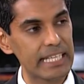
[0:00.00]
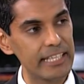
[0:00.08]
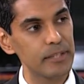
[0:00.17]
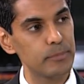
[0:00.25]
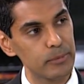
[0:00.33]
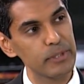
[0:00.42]

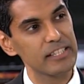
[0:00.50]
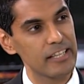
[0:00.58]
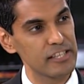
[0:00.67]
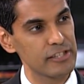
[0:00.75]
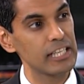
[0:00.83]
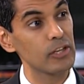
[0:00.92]
clear Burberry has
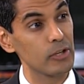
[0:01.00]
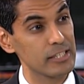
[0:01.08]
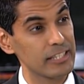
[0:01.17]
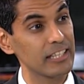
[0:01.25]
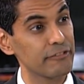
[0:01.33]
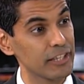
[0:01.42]
actually
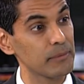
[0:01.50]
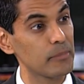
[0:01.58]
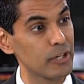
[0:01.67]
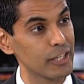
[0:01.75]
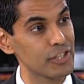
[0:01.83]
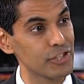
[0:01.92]
lost significant
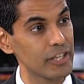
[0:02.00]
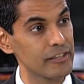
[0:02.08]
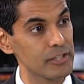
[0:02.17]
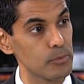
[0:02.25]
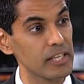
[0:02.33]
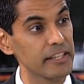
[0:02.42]
market
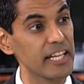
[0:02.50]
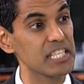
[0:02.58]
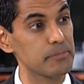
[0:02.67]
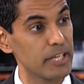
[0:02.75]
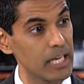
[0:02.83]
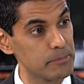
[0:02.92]
share as well, and
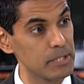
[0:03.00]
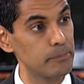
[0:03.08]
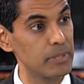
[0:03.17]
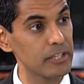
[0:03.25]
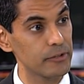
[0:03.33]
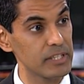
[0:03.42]
that's perhaps a
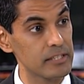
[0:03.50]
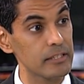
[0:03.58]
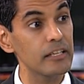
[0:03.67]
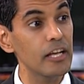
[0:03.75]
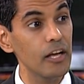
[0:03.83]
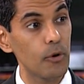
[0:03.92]
bigger
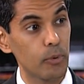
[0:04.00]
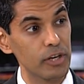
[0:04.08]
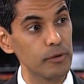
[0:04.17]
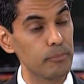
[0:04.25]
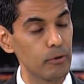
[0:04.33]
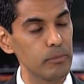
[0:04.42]
reason. One
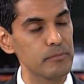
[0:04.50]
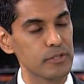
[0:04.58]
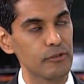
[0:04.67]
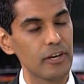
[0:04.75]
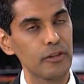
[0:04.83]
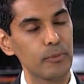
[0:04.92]
of the
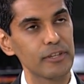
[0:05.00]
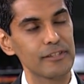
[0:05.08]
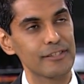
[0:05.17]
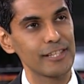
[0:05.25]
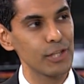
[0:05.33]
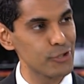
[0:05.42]
problems, or rather one of
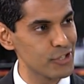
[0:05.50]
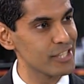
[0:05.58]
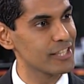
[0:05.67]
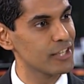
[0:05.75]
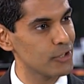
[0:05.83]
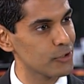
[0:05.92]
the
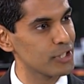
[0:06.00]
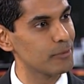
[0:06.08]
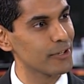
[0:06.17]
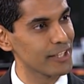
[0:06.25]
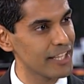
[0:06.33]
solutions they talked about at